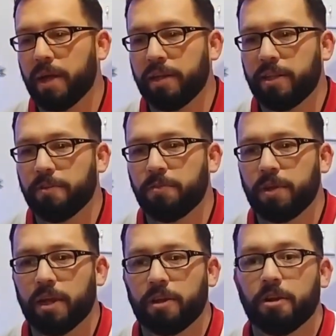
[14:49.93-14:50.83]
I
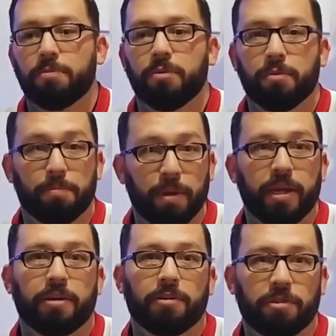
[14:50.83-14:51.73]
definitely got a couple of
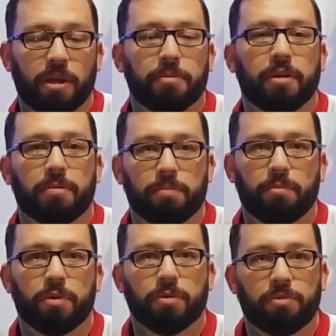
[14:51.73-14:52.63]
bangers coming up
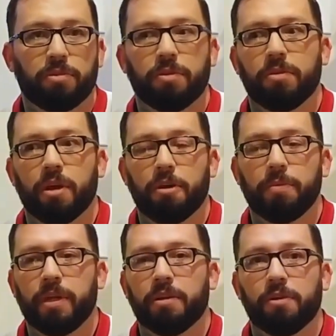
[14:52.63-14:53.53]
real soon. I hope
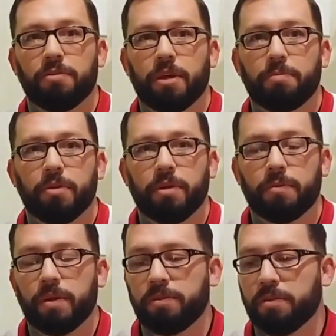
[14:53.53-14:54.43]
you get those out pretty quick.